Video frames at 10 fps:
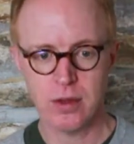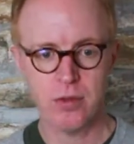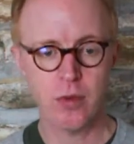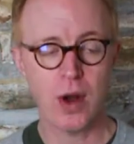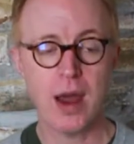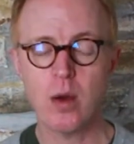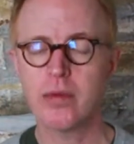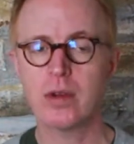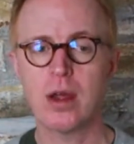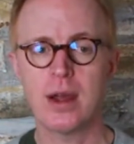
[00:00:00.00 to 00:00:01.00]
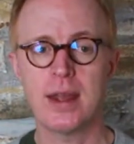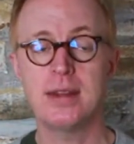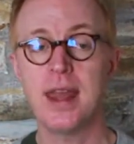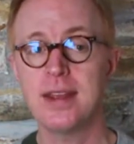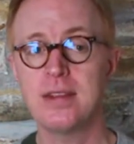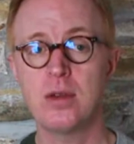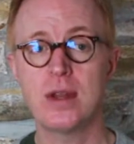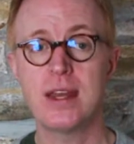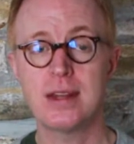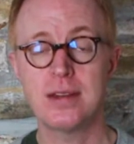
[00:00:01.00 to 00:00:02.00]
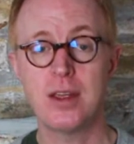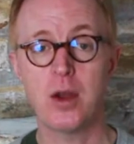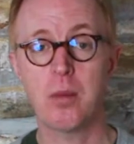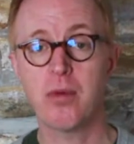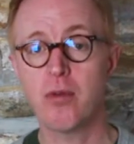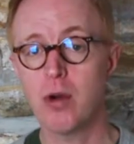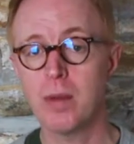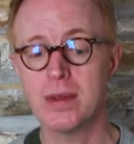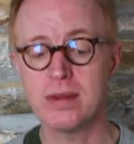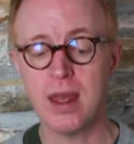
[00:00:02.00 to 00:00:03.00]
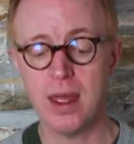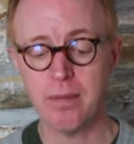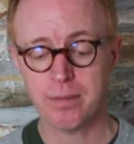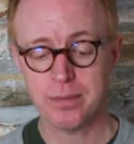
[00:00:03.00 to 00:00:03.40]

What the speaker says: for however long it takes you to get to your performance date,